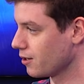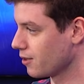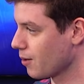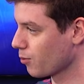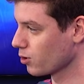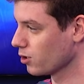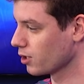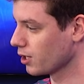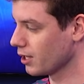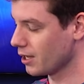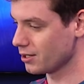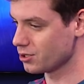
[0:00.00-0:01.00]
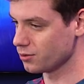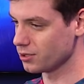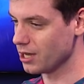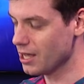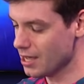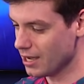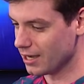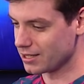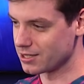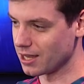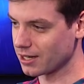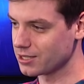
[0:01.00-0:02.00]
that we're looking at. So
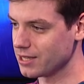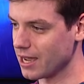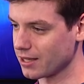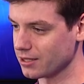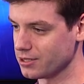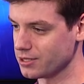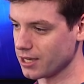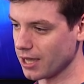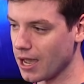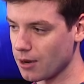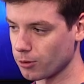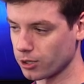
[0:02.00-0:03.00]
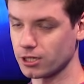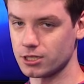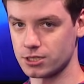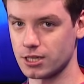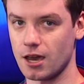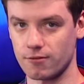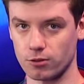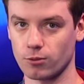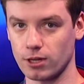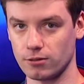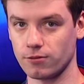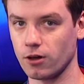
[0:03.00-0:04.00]
it's not exactly saying, hey, we're going to see heavy
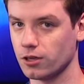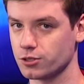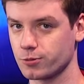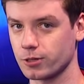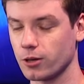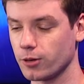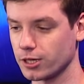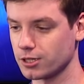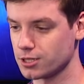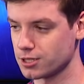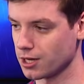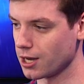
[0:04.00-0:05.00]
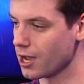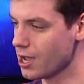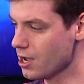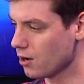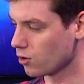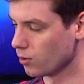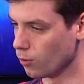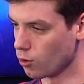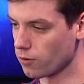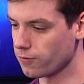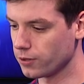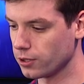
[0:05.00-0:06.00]
rainfall as we're going into Sunday. We're
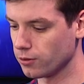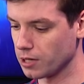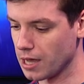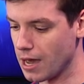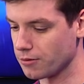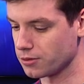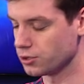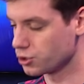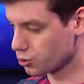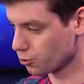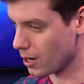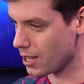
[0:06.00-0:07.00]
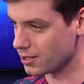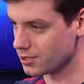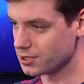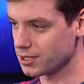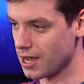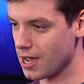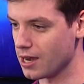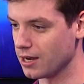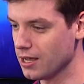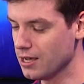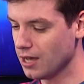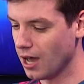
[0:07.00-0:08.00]
more figuring out the trends and
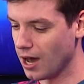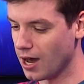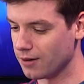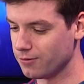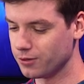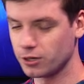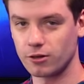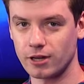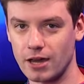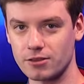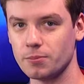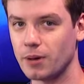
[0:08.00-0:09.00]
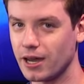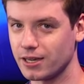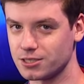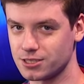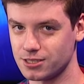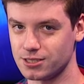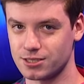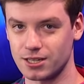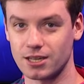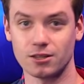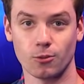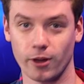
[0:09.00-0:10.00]
figuring out the biases
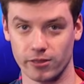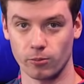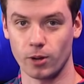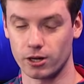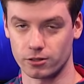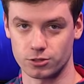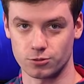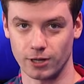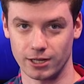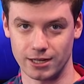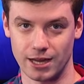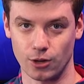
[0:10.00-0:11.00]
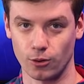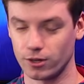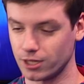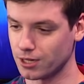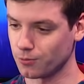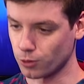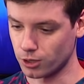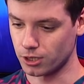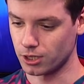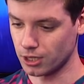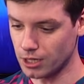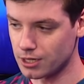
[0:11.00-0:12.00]
in the weather models right now. Again, we're going
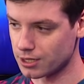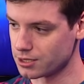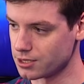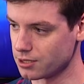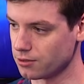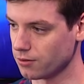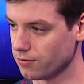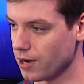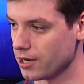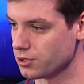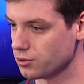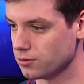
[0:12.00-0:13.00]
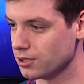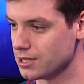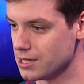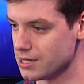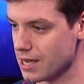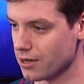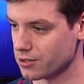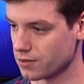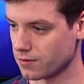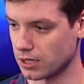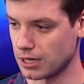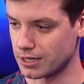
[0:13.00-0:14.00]
to continue to fine-tune the details
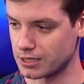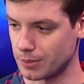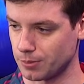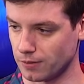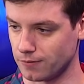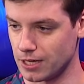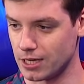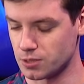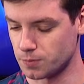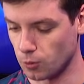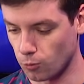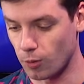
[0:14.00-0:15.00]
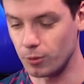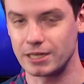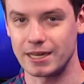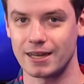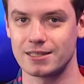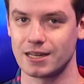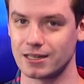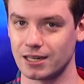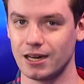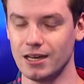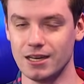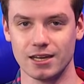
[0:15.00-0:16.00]
over the next couple of days. But what we can tell
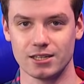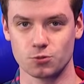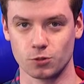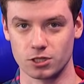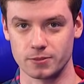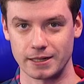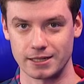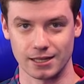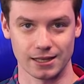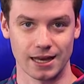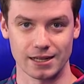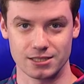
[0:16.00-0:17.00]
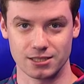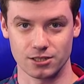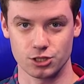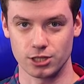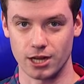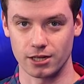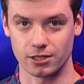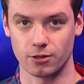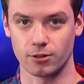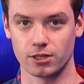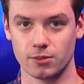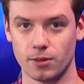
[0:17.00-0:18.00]
you is we're expecting a lot of sunshine
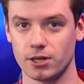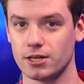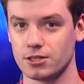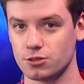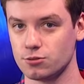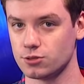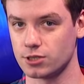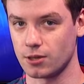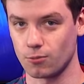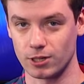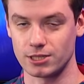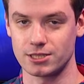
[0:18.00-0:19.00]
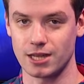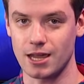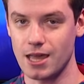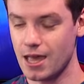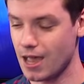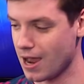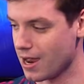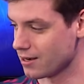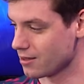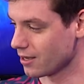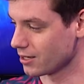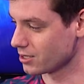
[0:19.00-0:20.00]
going into Monday, Tuesday, Wednesday, and
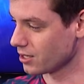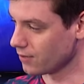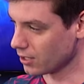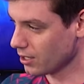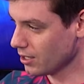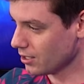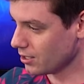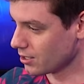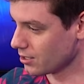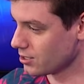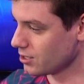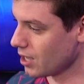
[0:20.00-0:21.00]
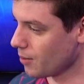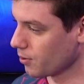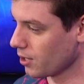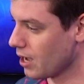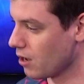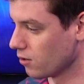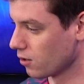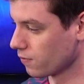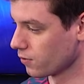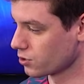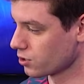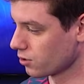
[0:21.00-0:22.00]
Thanksgiving. You can see that play out in our
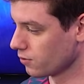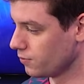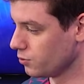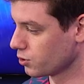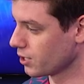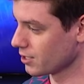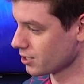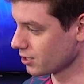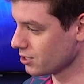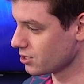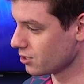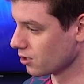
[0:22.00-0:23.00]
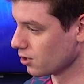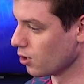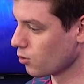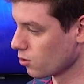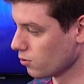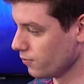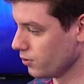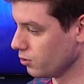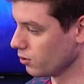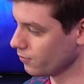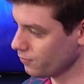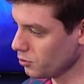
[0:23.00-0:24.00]
first alert futurecast, at least in the local
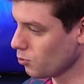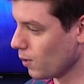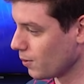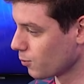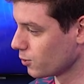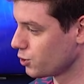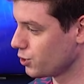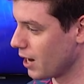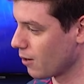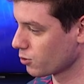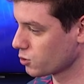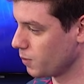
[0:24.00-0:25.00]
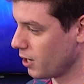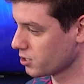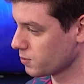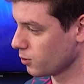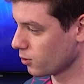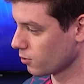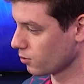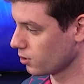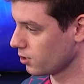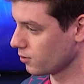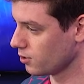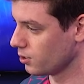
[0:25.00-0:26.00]
view. A few windward showers possible
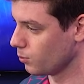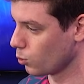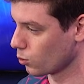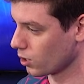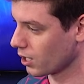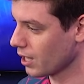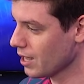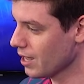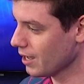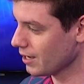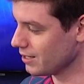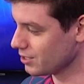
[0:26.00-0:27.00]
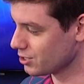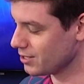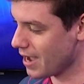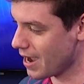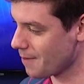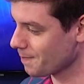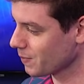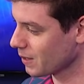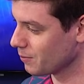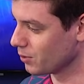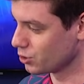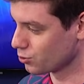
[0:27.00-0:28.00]
earlier in the morning each day,
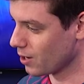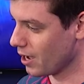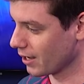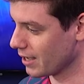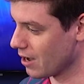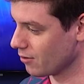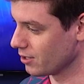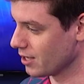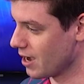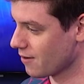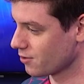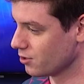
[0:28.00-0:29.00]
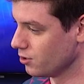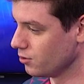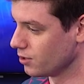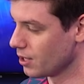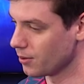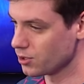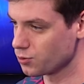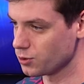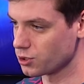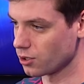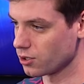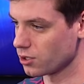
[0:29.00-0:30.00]
but drying out in the afternoon. Then as we
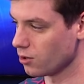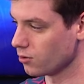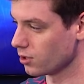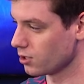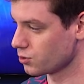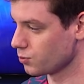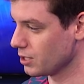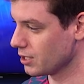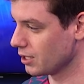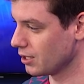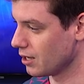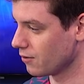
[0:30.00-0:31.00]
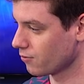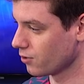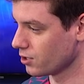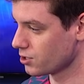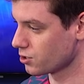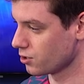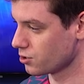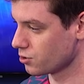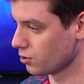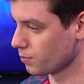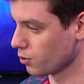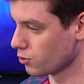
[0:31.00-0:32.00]
start to go into this weekend, that front starts
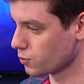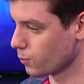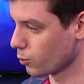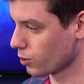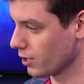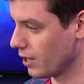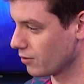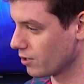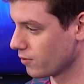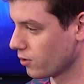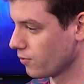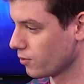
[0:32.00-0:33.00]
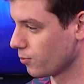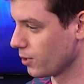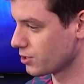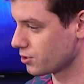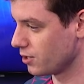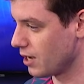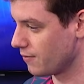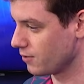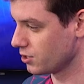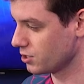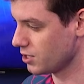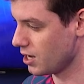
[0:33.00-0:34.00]
to approach, more cloud cover over the western half of
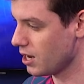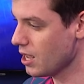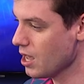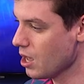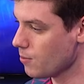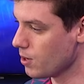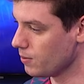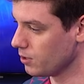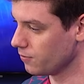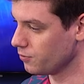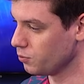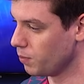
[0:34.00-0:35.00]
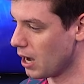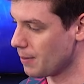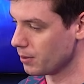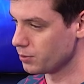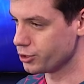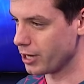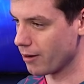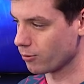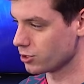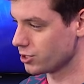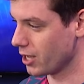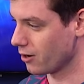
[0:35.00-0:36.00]
the state, maybe a few pop-up
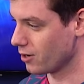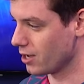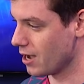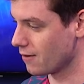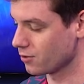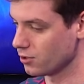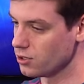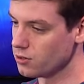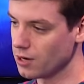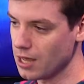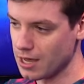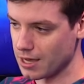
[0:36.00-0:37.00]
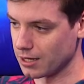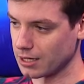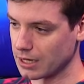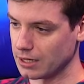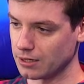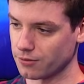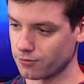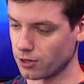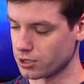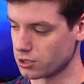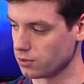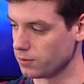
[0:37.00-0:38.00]
showers Saturday afternoon, and again, the
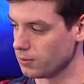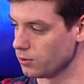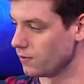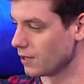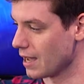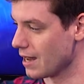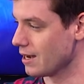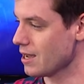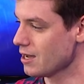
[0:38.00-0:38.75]
front could be moving in